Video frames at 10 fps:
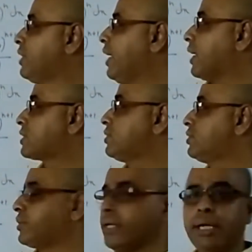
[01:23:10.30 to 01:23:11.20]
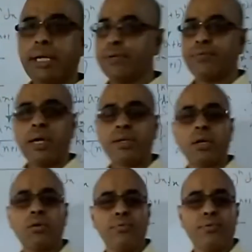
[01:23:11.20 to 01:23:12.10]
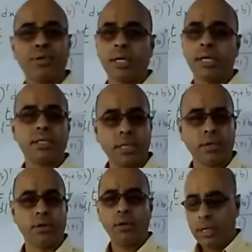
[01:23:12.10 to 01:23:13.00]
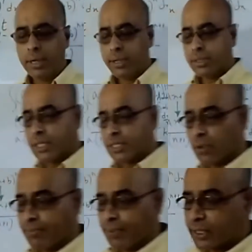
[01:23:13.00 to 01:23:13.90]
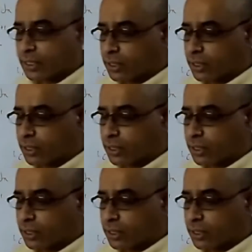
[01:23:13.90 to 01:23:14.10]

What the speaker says: dx, 3 differential coefficient is 0. So this will be